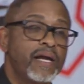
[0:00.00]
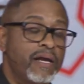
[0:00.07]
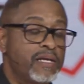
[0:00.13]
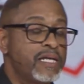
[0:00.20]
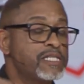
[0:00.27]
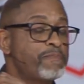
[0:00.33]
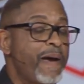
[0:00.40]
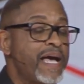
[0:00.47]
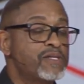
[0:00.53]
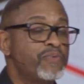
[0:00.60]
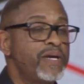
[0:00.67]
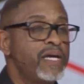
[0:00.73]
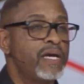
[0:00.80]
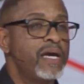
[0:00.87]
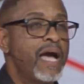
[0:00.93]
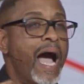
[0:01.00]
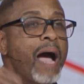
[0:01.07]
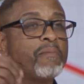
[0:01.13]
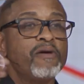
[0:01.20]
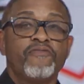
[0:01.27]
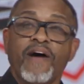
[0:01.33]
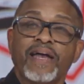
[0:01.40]
This past week,
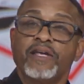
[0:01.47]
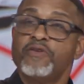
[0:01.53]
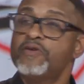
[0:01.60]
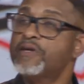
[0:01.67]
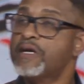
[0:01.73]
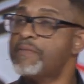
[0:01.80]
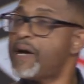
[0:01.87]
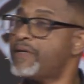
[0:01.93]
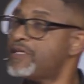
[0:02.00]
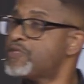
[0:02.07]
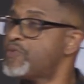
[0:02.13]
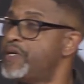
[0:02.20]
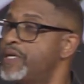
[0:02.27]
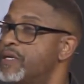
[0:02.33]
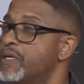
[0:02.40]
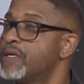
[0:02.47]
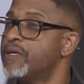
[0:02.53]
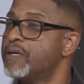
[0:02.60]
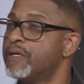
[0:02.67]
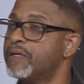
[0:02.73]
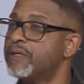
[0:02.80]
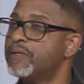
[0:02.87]
I'm inviting you to come out this week.
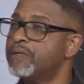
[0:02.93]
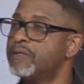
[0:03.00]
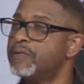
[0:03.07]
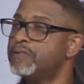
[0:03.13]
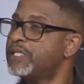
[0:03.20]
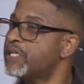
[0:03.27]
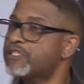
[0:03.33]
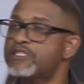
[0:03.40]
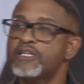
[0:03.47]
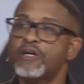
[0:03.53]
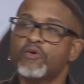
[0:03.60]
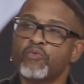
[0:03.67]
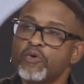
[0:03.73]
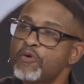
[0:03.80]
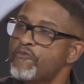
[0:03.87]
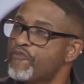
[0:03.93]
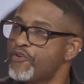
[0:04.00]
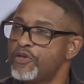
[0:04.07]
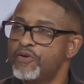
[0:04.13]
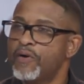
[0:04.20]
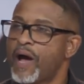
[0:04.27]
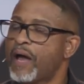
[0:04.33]
There's still room for
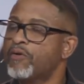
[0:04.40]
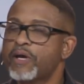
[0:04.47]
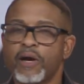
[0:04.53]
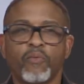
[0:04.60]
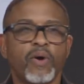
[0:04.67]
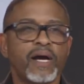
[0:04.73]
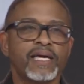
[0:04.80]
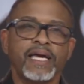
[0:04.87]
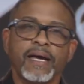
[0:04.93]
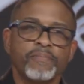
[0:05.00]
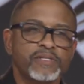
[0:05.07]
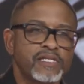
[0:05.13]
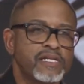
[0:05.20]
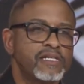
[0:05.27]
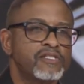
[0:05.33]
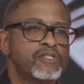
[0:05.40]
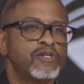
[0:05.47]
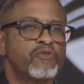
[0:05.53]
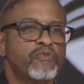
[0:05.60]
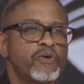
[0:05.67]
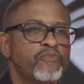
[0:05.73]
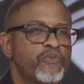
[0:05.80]
you. I don't care what campus it is,
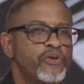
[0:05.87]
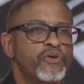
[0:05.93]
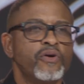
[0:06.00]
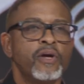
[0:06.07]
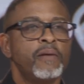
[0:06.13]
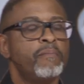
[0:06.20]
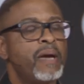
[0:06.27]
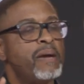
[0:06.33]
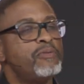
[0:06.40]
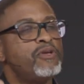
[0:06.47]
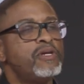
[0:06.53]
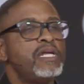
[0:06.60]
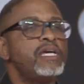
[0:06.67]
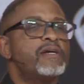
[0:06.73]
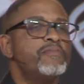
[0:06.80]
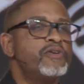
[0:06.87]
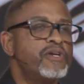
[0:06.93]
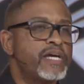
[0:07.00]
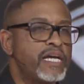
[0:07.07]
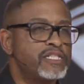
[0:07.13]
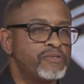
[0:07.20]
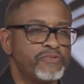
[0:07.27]
still room for you. Maybe you need
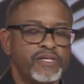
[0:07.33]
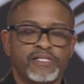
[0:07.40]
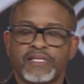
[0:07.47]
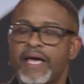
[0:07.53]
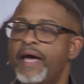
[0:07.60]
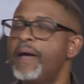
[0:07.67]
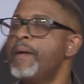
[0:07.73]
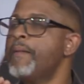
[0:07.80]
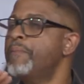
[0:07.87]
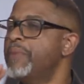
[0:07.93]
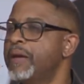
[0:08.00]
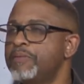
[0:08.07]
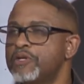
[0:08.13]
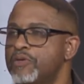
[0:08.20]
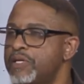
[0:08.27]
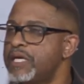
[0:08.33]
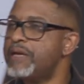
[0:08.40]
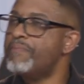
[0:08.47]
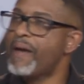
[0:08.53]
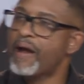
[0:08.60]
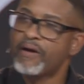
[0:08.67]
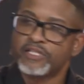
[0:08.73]
communication reset. Maybe you need
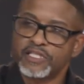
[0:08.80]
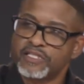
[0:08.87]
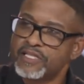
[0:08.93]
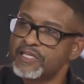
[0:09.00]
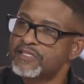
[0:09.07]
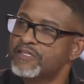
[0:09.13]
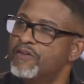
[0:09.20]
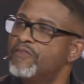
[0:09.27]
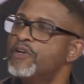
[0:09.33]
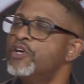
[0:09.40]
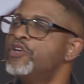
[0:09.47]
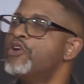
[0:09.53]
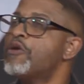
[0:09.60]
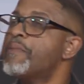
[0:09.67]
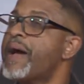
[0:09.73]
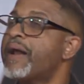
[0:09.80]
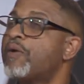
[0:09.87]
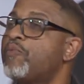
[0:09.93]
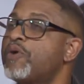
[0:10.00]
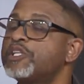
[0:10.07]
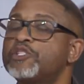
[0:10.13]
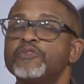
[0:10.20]
marriage intensive. No matter
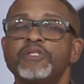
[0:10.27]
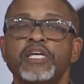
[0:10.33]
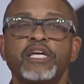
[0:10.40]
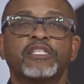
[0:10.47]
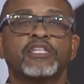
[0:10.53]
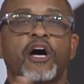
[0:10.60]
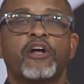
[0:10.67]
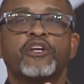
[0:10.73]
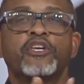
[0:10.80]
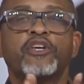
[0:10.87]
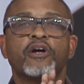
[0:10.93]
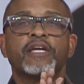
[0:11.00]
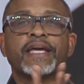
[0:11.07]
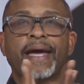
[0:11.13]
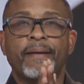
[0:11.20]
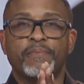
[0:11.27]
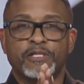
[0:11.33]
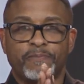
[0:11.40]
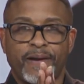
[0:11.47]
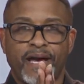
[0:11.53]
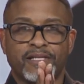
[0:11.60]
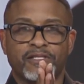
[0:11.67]
what you need, talk to campus
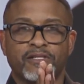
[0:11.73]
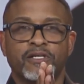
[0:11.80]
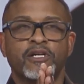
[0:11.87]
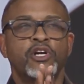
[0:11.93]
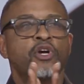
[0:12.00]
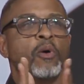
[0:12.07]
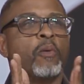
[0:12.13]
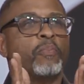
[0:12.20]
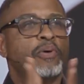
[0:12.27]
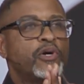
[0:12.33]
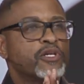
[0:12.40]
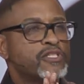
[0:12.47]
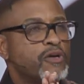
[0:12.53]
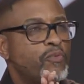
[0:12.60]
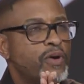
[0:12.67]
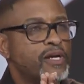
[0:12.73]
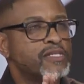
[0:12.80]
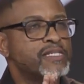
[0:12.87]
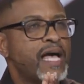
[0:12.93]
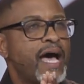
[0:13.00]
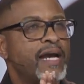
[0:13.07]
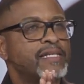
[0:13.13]
pastor, pull someone
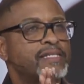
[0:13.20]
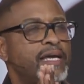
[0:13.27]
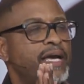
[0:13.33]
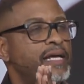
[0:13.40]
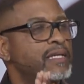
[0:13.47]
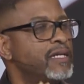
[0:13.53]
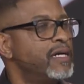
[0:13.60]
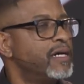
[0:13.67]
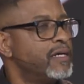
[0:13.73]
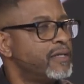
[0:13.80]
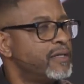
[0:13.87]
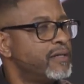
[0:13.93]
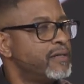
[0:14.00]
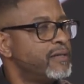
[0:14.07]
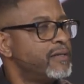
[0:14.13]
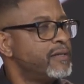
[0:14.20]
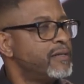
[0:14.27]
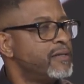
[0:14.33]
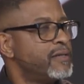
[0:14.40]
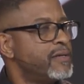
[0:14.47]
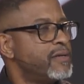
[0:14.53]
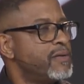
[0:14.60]
aside and say, hey, look,
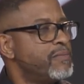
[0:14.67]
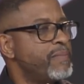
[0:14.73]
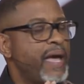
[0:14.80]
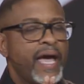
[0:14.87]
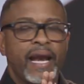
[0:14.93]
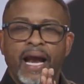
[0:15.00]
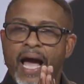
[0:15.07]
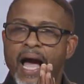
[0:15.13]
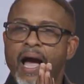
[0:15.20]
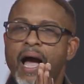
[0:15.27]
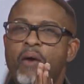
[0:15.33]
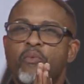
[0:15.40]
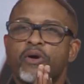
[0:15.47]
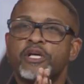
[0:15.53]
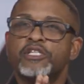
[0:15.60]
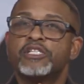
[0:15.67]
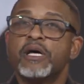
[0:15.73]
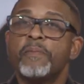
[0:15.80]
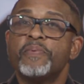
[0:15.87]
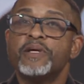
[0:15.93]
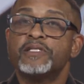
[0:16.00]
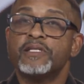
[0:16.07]
man, I, I want to
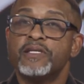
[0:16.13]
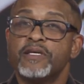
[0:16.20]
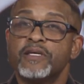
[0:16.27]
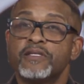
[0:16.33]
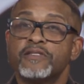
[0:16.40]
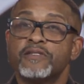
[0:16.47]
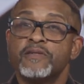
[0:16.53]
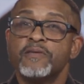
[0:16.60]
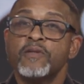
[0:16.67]
jump into this.